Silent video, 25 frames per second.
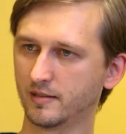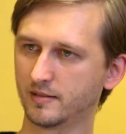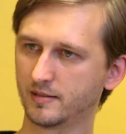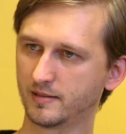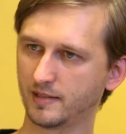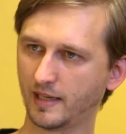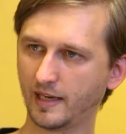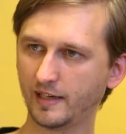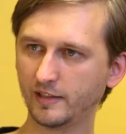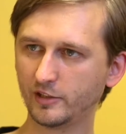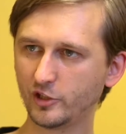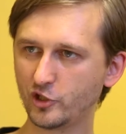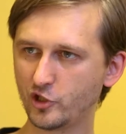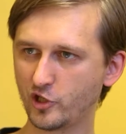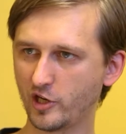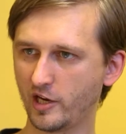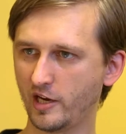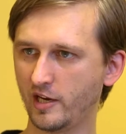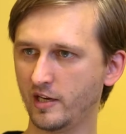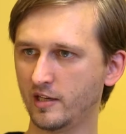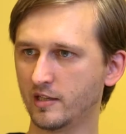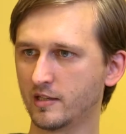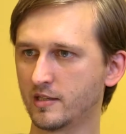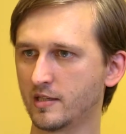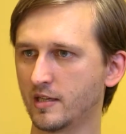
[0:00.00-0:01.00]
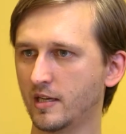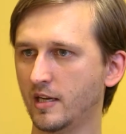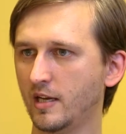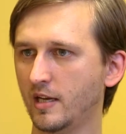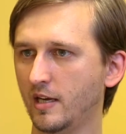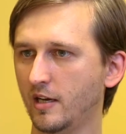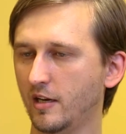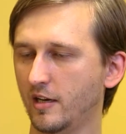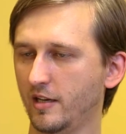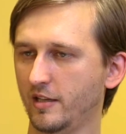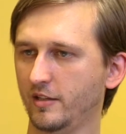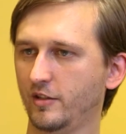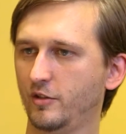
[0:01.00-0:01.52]
side chains,
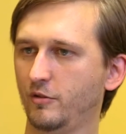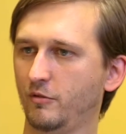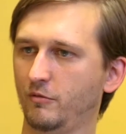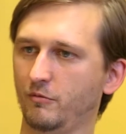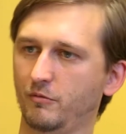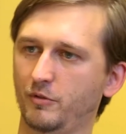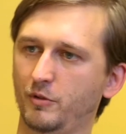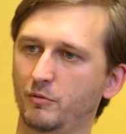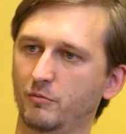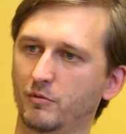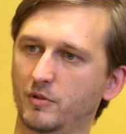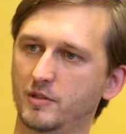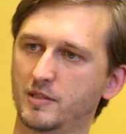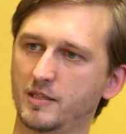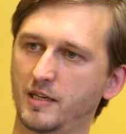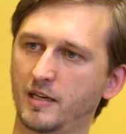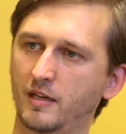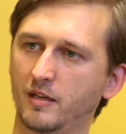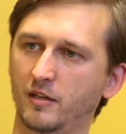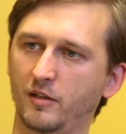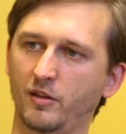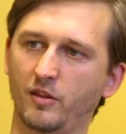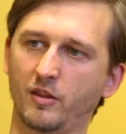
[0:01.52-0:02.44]
and you would say